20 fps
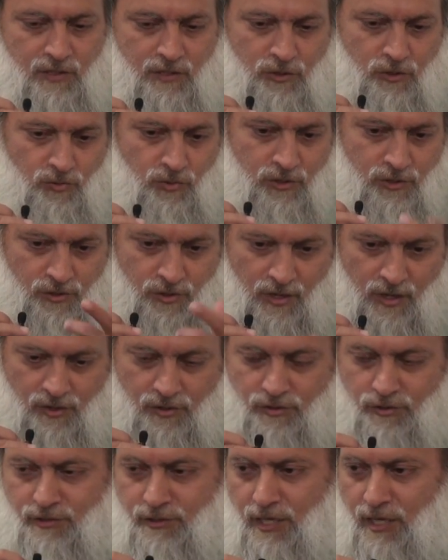this is what your
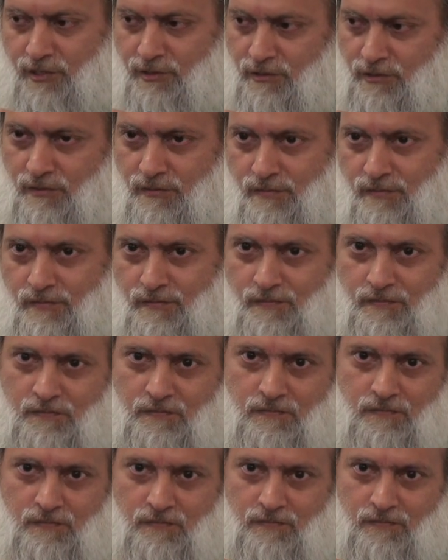uncle says.
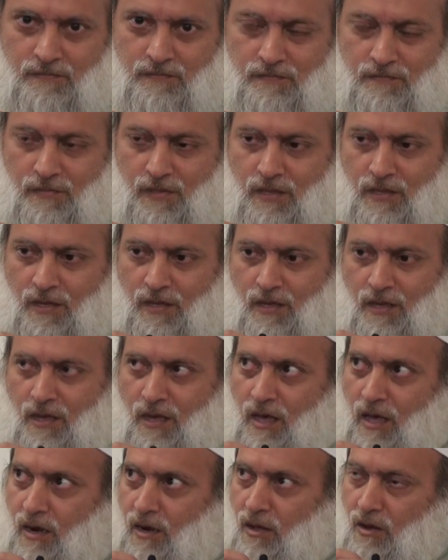
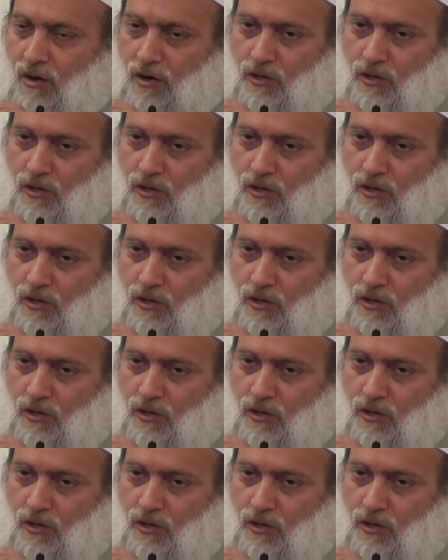And